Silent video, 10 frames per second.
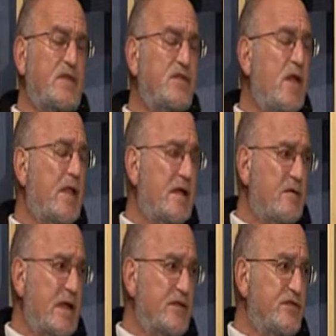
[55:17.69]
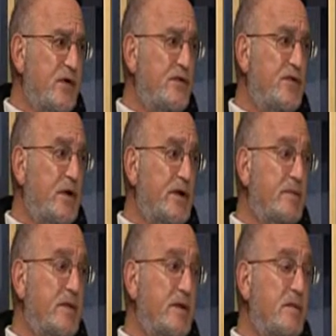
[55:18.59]
It's not like a regular straight
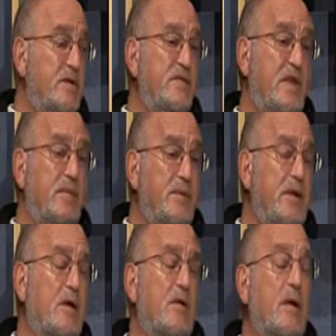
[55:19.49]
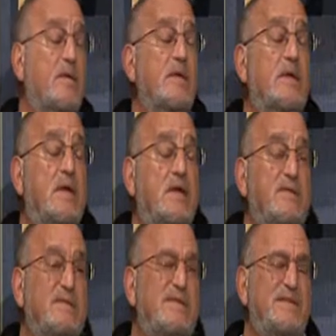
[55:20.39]
40B, which they can play around with.
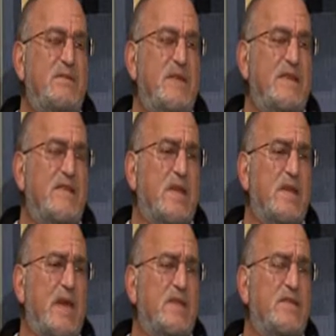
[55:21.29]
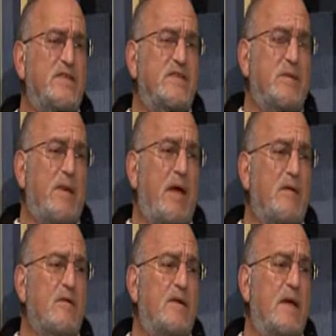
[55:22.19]
So this really isn't the case. It's just a
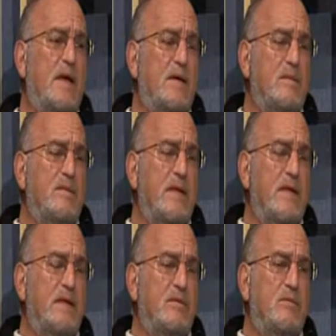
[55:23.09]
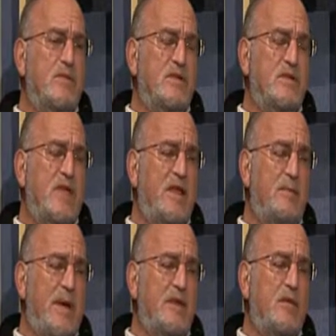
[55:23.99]
matter of when you take
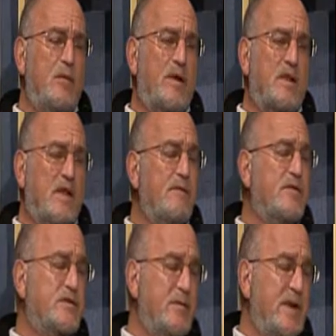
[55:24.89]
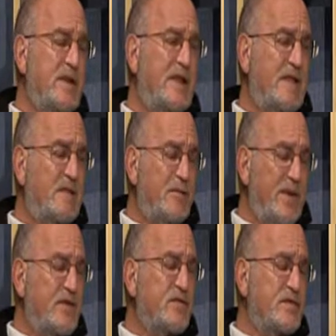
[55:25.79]
money, you want to leverage your money to get the
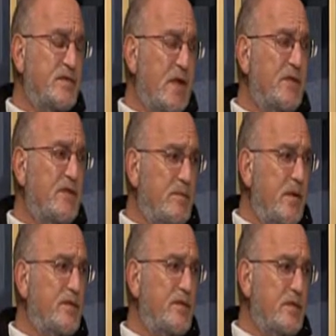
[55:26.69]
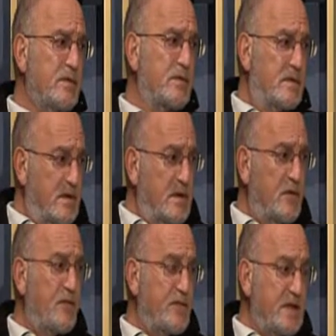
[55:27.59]
best results, the most for
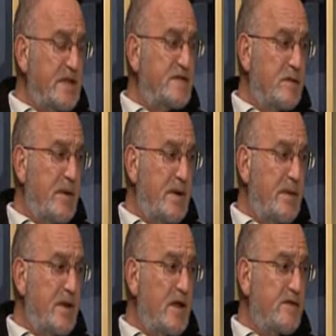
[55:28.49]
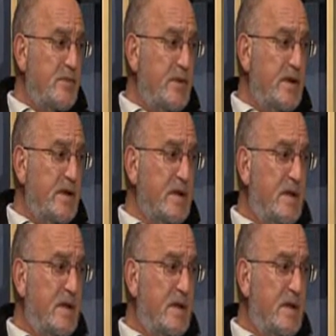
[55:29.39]
the least amount of money you have to put in.